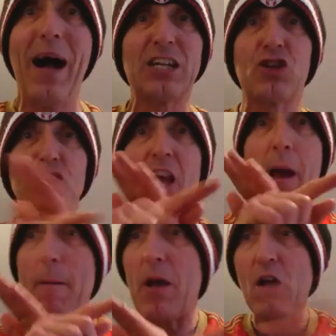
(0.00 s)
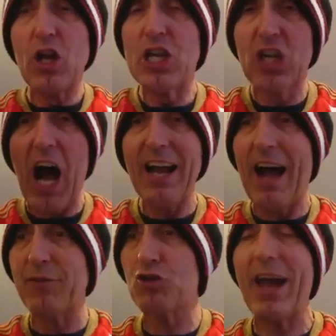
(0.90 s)
matches. You can't
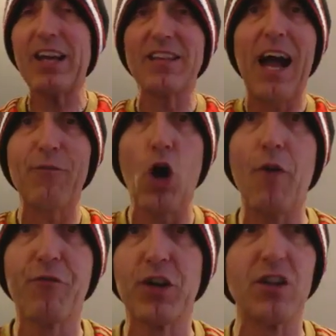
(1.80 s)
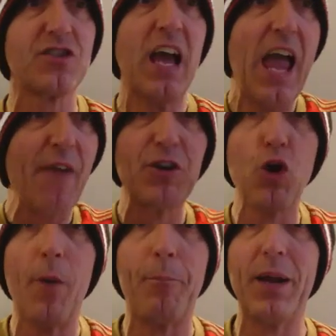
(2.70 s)
have strikers have confidence if you
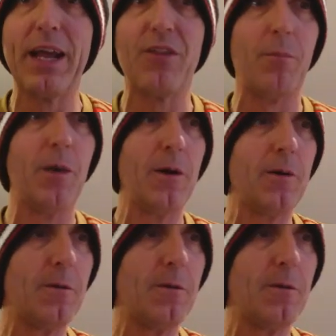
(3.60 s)
don't play them.